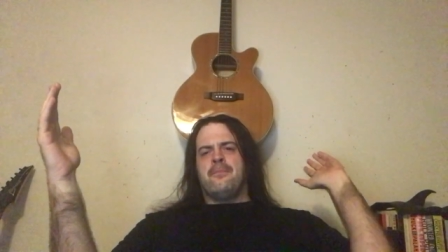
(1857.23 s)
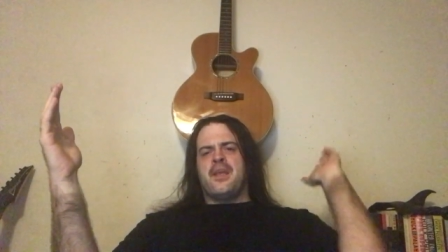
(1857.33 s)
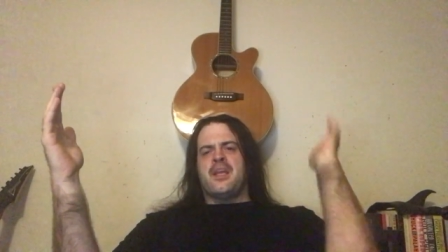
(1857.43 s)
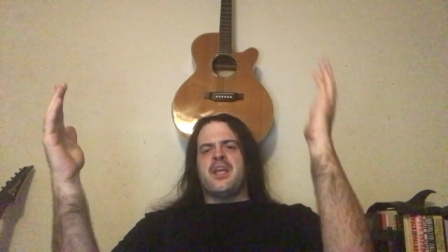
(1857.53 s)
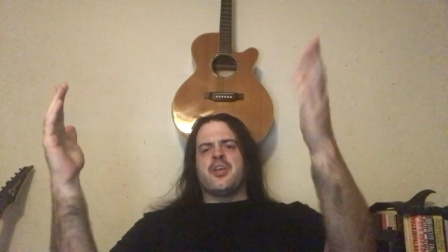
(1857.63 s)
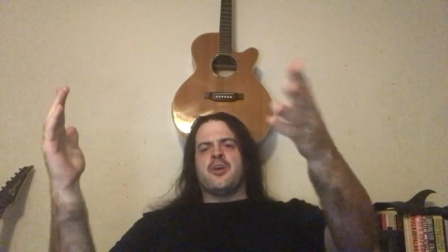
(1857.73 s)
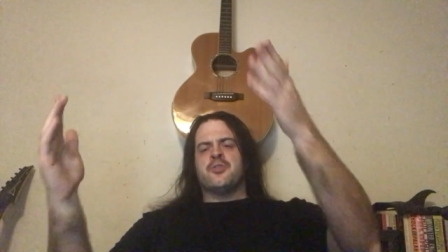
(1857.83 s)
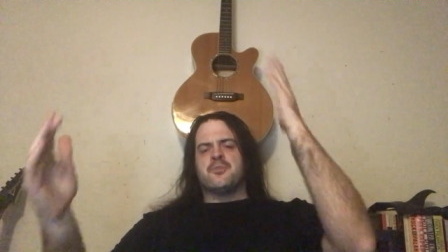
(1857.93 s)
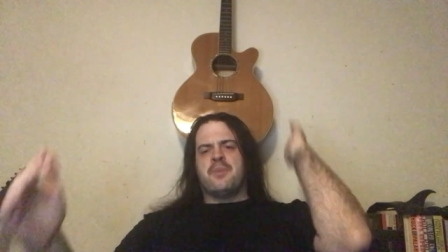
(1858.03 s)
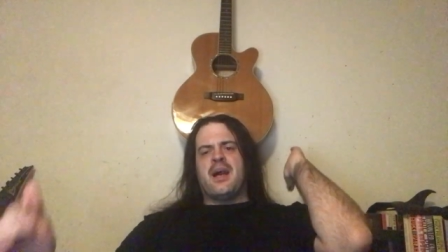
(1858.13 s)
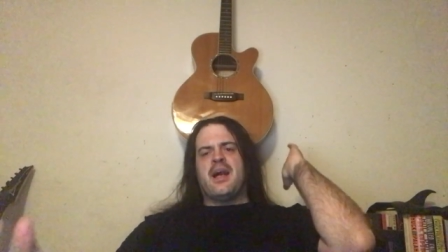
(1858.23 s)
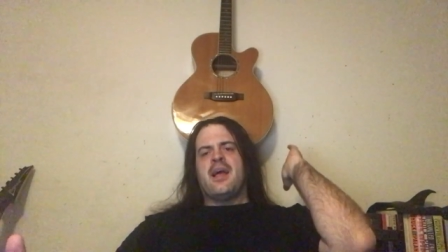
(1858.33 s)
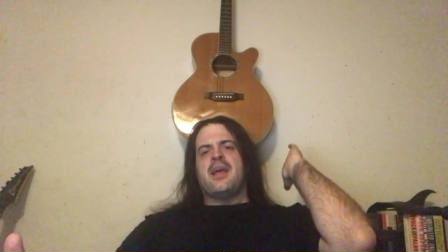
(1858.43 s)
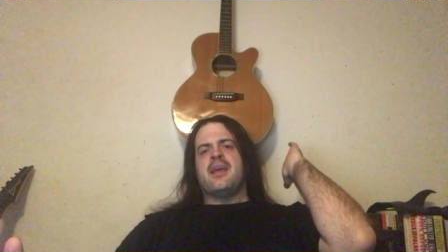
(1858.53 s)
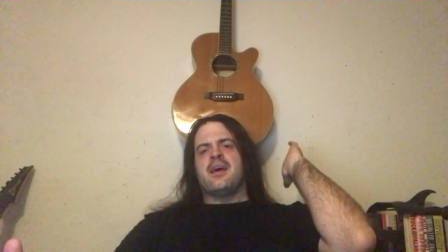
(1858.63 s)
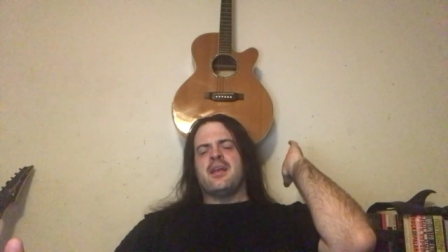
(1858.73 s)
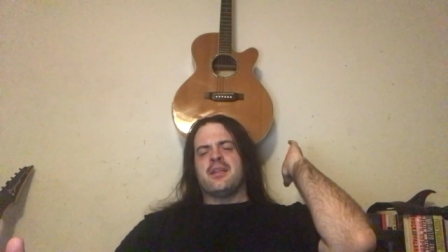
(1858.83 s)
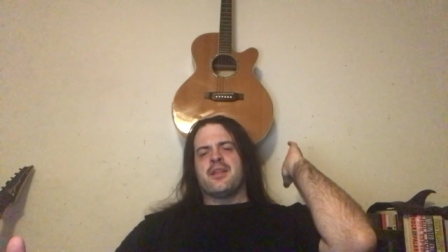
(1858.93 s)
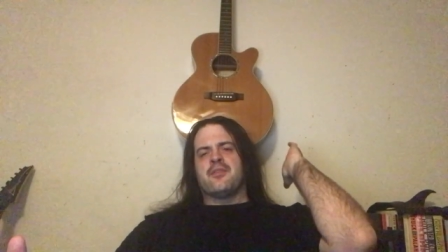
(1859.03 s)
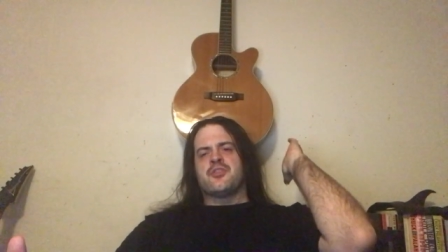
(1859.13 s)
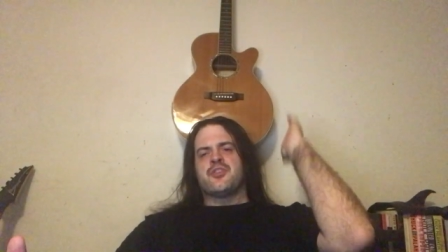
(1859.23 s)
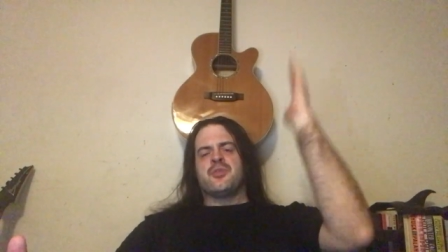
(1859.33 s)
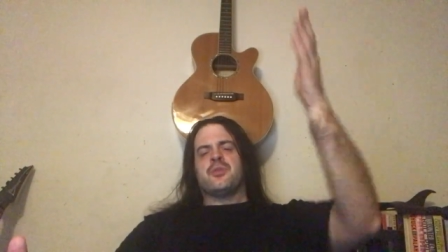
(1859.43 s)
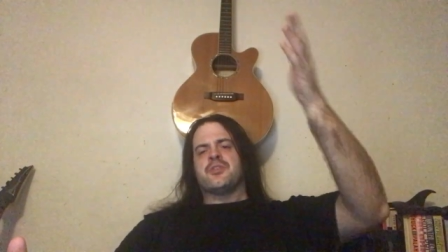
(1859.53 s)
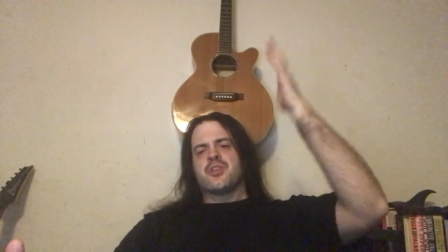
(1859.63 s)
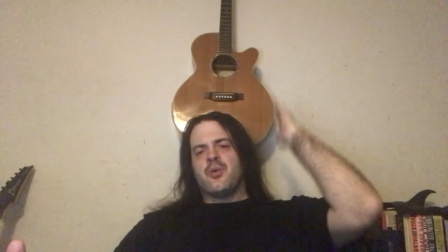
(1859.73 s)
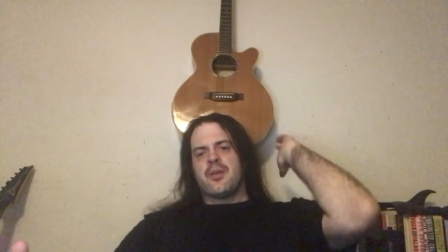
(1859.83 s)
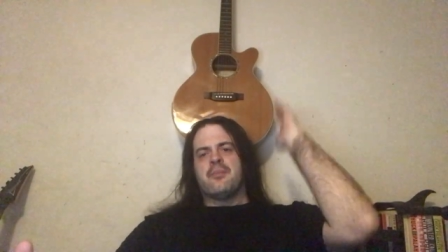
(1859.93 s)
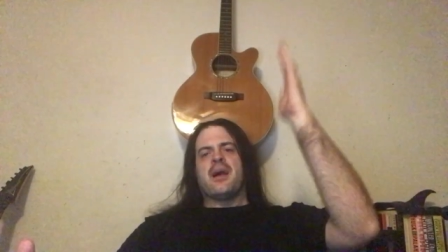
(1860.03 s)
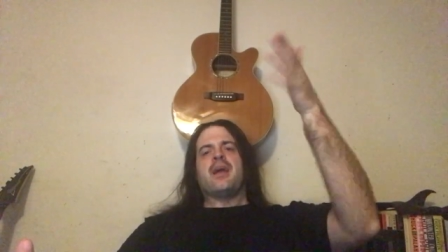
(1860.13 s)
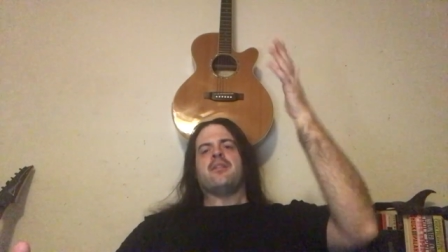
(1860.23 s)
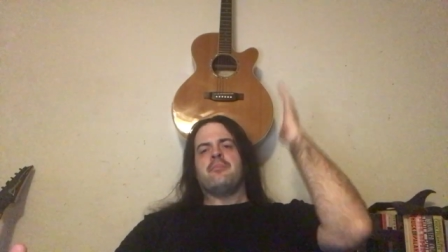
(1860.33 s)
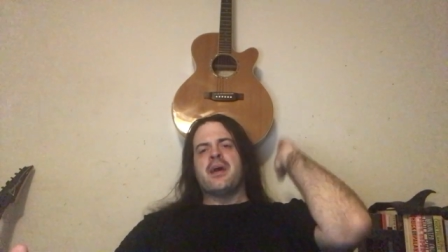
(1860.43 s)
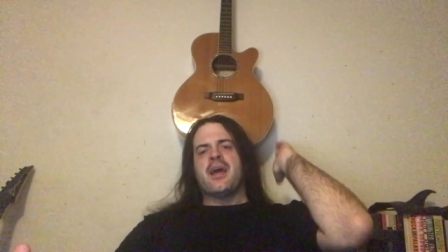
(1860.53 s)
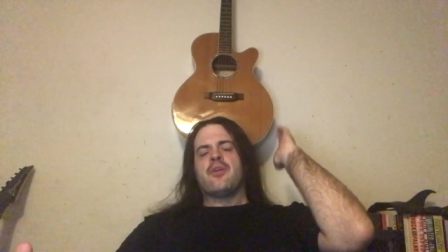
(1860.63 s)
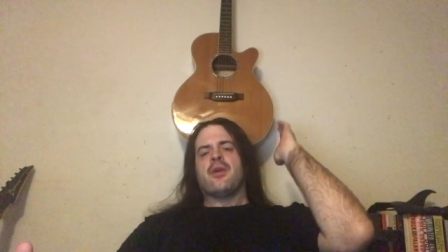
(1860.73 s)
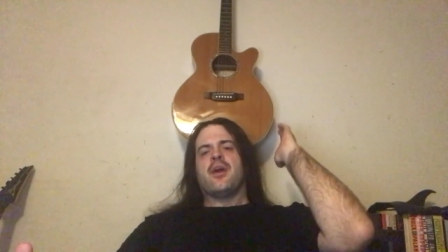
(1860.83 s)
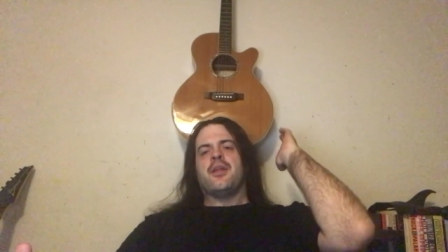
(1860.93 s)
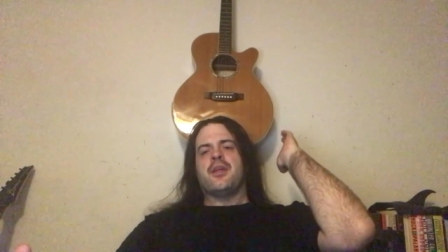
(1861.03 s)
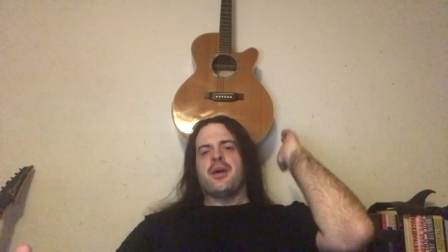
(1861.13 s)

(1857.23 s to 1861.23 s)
it, it goes by uh, like there's students going by in the background, and